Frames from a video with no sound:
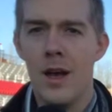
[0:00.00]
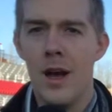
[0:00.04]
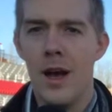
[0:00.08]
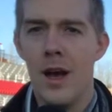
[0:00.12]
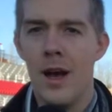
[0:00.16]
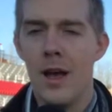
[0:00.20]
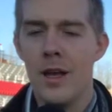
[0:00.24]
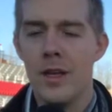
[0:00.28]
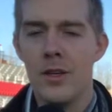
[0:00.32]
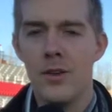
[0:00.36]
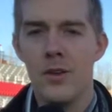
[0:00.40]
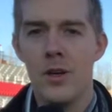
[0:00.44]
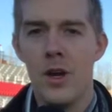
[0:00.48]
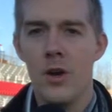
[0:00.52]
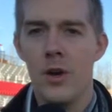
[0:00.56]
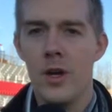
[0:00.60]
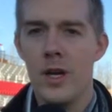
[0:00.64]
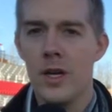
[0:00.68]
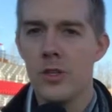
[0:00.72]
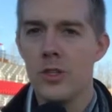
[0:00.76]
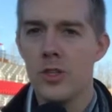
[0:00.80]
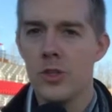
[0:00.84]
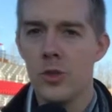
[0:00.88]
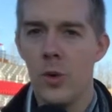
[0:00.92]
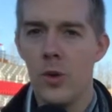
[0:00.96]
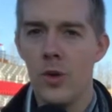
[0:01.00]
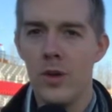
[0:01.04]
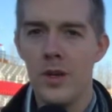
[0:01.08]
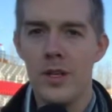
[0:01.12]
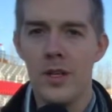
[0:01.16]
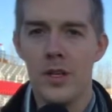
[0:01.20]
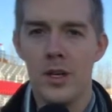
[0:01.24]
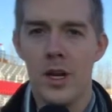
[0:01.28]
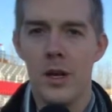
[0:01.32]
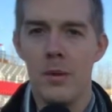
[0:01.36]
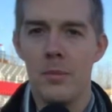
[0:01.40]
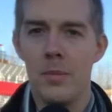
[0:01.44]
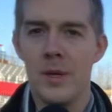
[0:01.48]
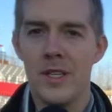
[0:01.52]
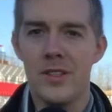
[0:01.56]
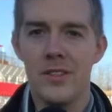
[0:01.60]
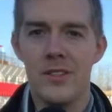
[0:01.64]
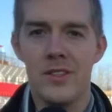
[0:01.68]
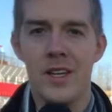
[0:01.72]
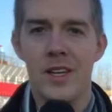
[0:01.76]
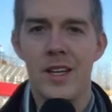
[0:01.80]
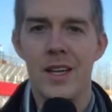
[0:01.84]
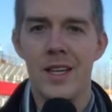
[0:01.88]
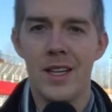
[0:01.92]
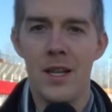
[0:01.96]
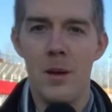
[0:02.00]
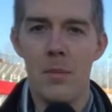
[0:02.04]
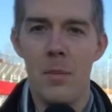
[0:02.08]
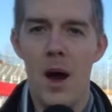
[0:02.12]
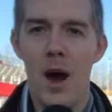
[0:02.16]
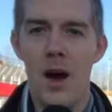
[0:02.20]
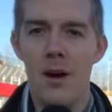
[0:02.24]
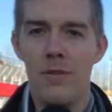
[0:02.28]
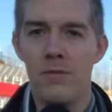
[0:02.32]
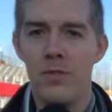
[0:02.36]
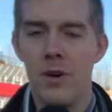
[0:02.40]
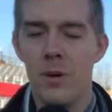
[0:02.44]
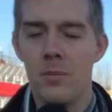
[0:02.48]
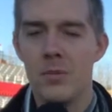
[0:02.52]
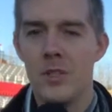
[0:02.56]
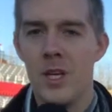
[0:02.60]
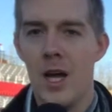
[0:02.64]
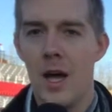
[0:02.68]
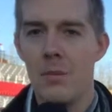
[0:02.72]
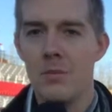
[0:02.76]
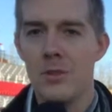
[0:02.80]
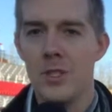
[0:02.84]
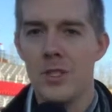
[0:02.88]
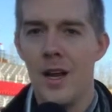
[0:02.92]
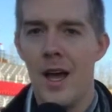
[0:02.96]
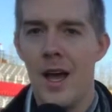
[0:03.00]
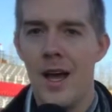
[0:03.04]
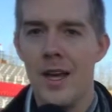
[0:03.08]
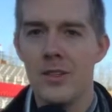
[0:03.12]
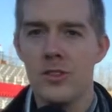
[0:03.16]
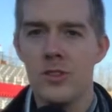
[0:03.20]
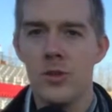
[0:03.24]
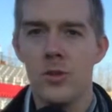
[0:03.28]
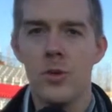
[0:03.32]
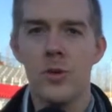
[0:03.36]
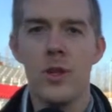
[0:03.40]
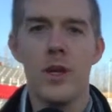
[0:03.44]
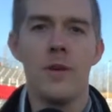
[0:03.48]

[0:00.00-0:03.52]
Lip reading: Here shortly they're going to be sending them off from Thompson High School.